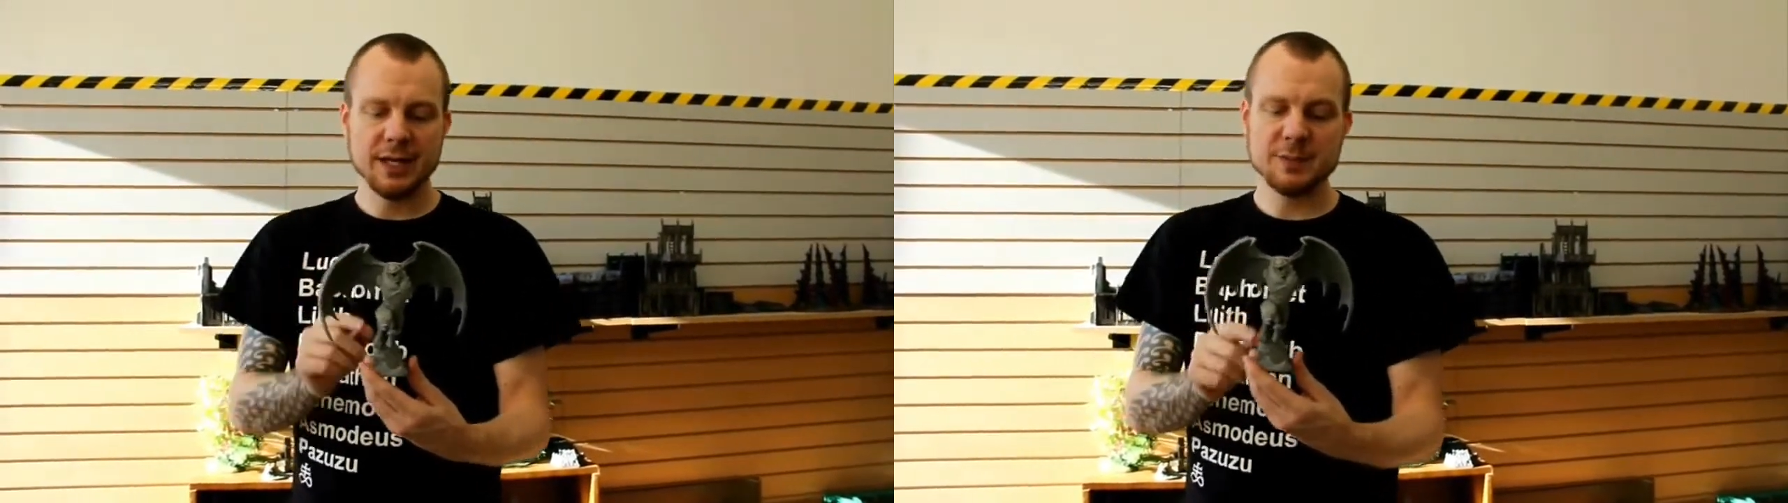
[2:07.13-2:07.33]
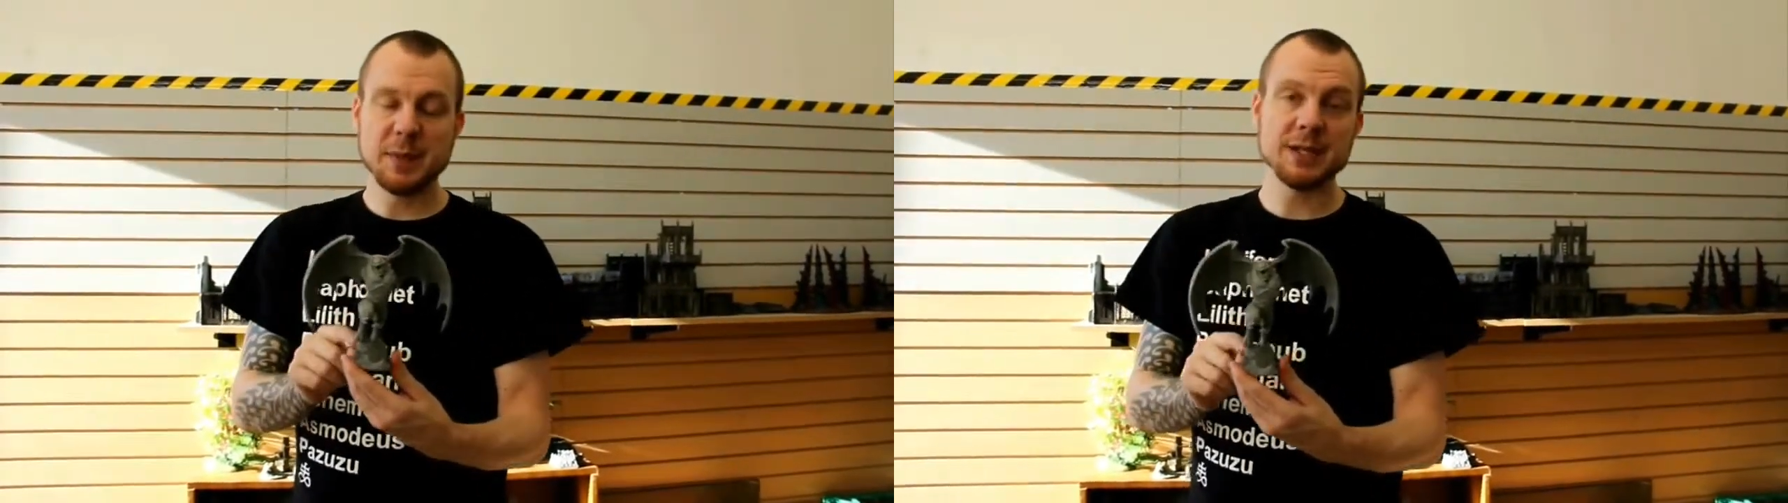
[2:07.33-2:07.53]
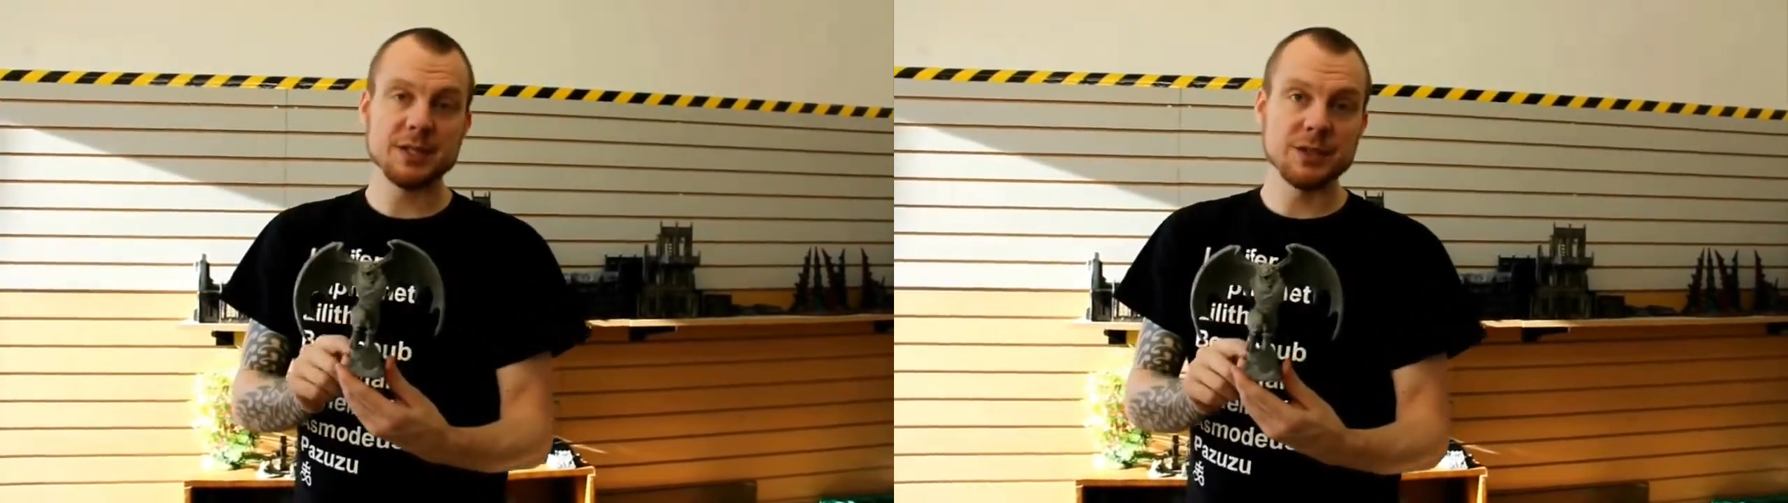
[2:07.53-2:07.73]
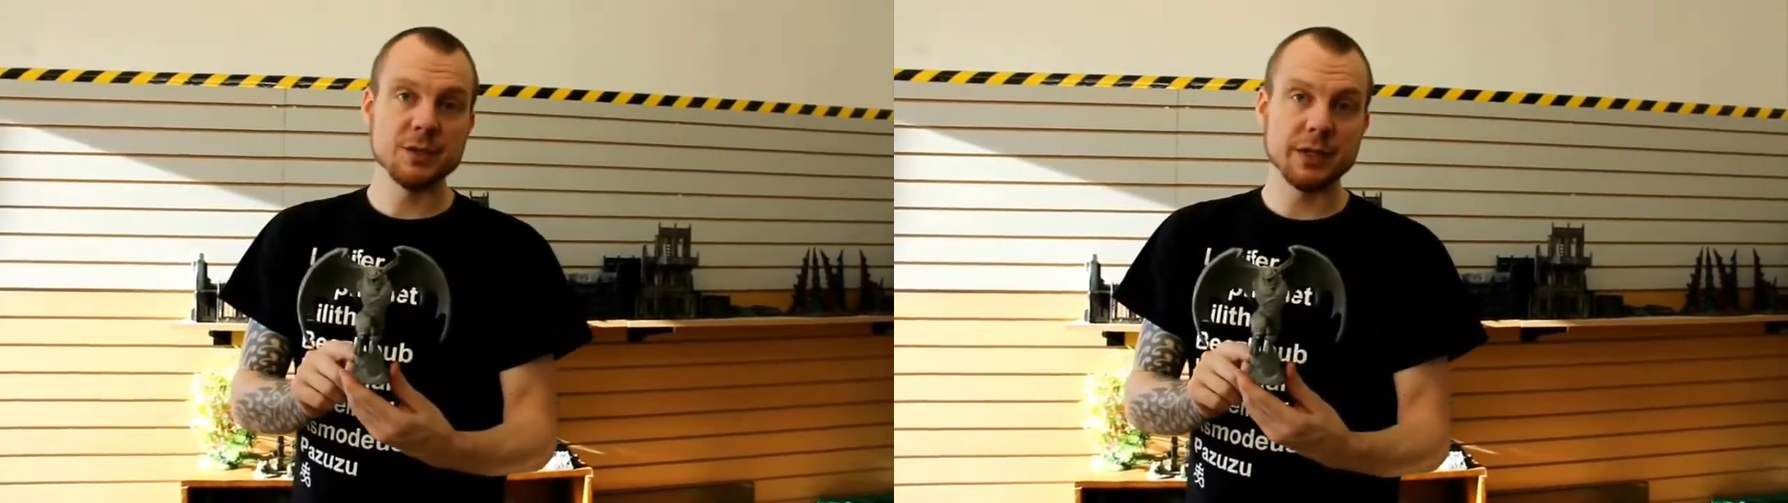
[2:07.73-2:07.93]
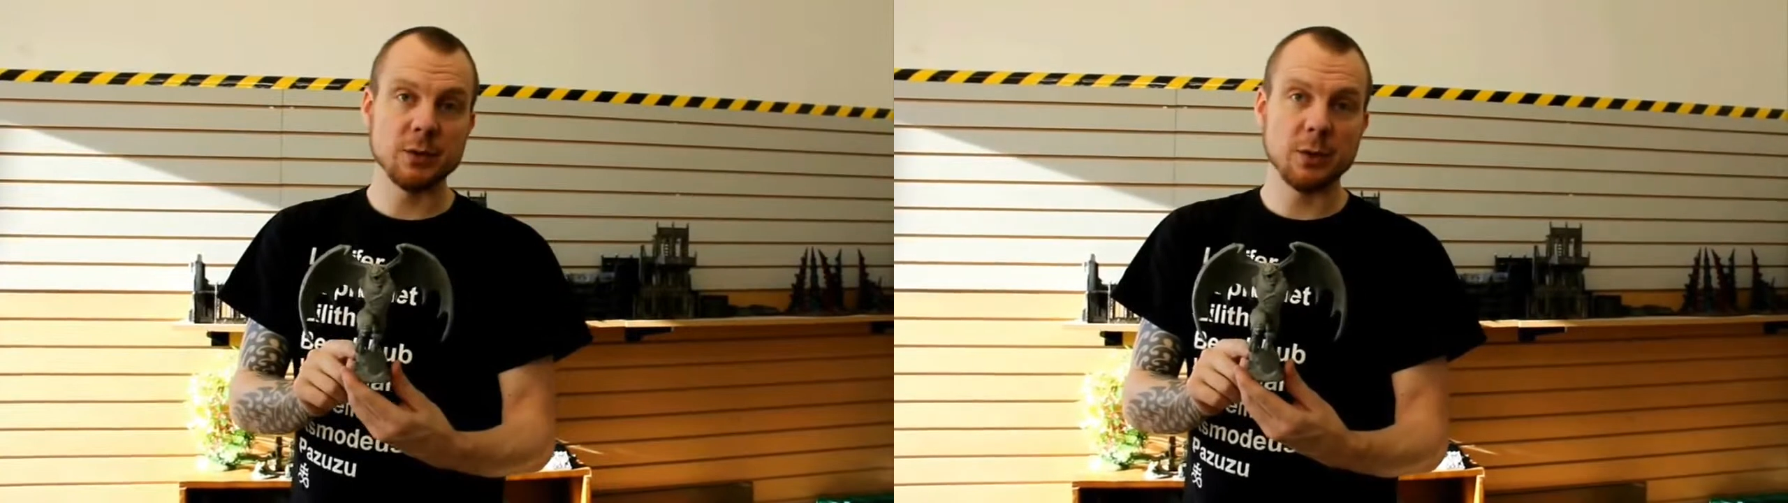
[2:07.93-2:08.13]
his base
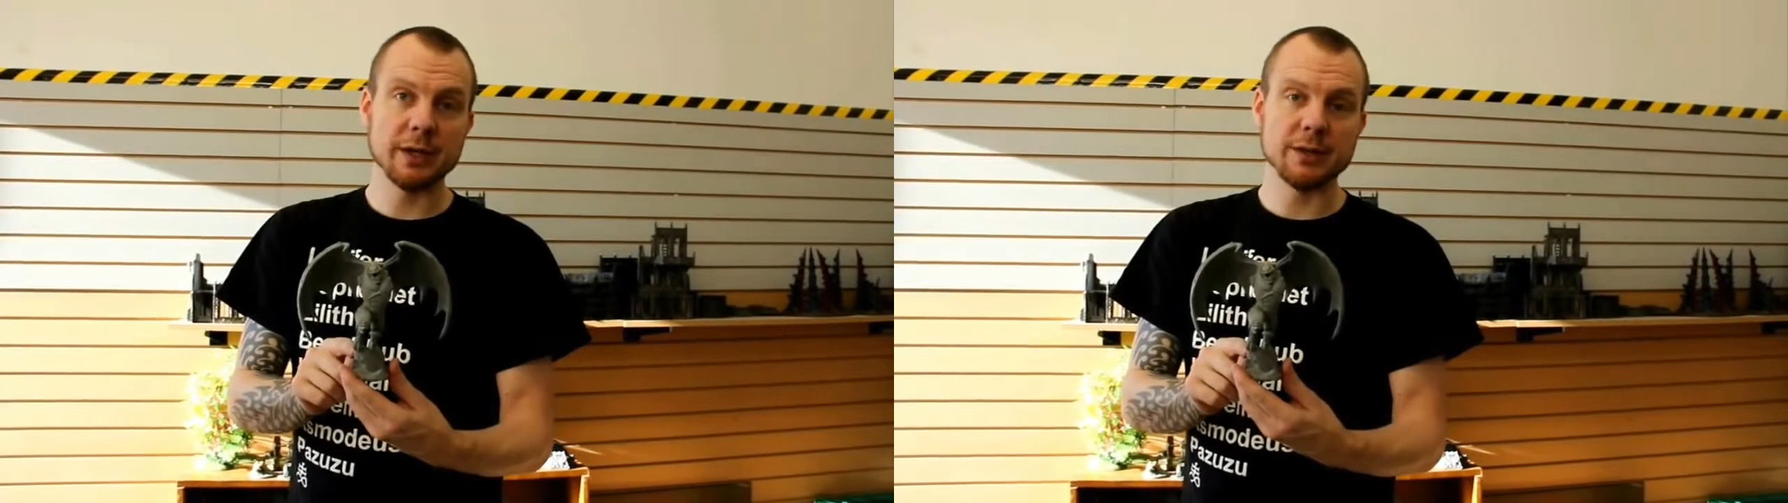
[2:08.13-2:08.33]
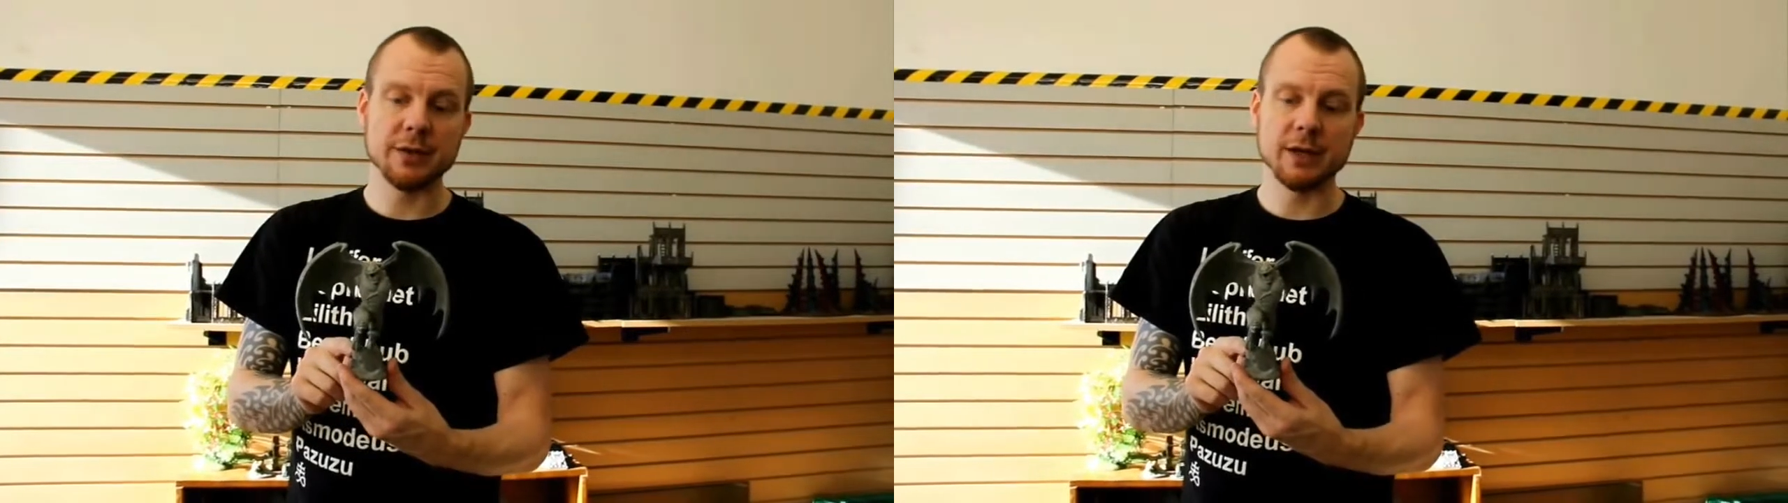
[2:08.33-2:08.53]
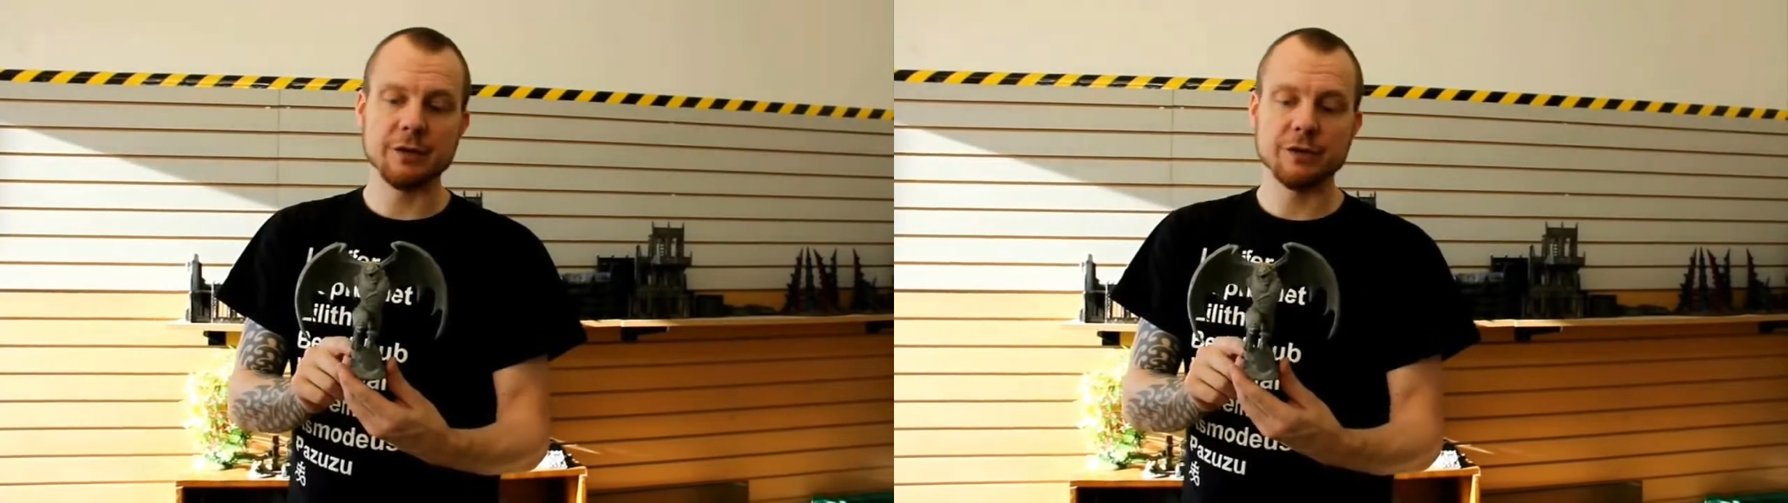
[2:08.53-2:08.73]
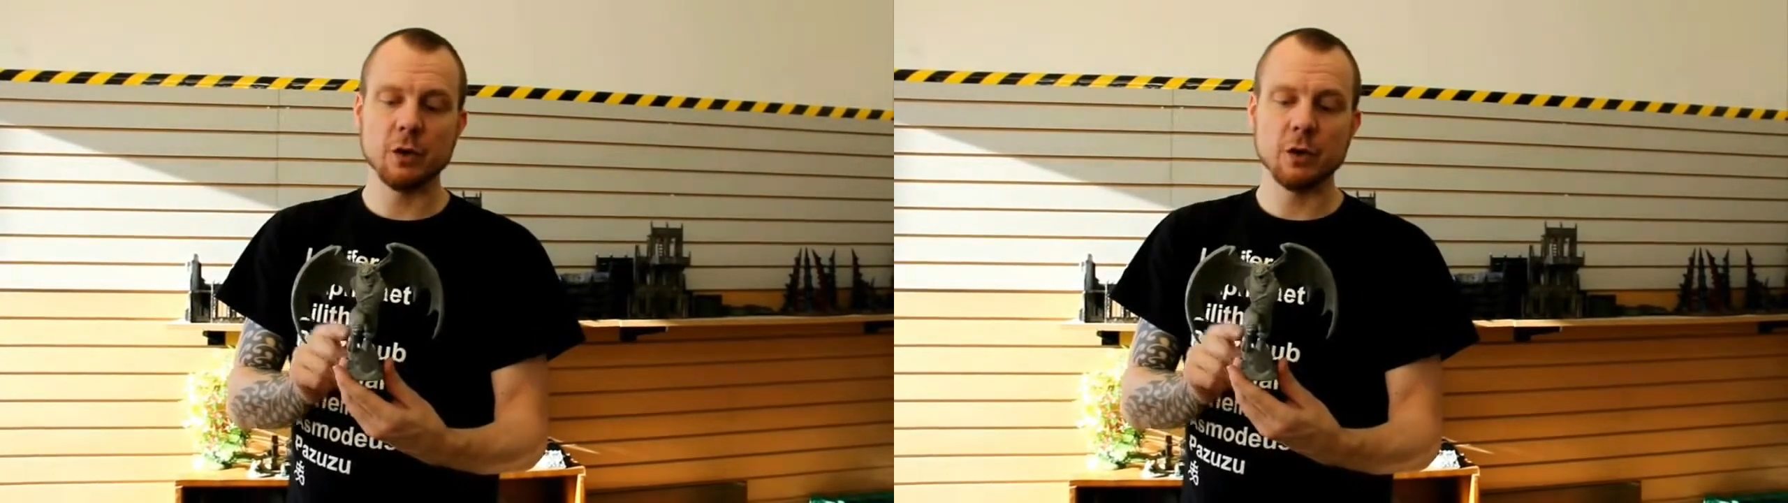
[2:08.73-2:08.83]
is really quite thick.